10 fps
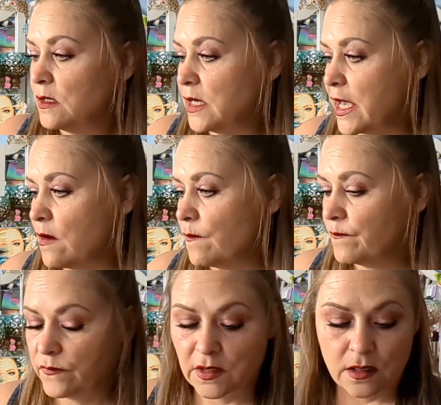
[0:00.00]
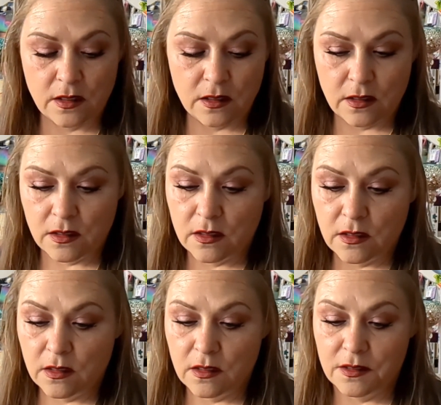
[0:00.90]
Now,
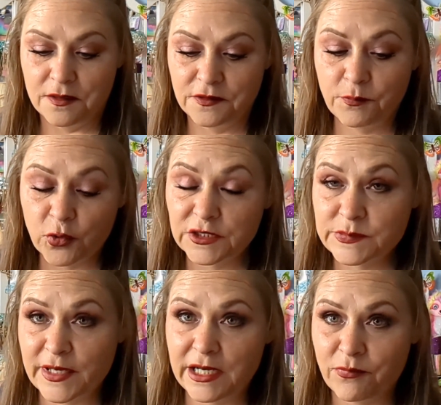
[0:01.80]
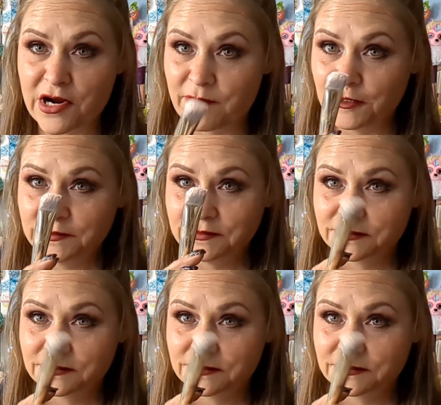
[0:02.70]
the Poreless Putty Primer,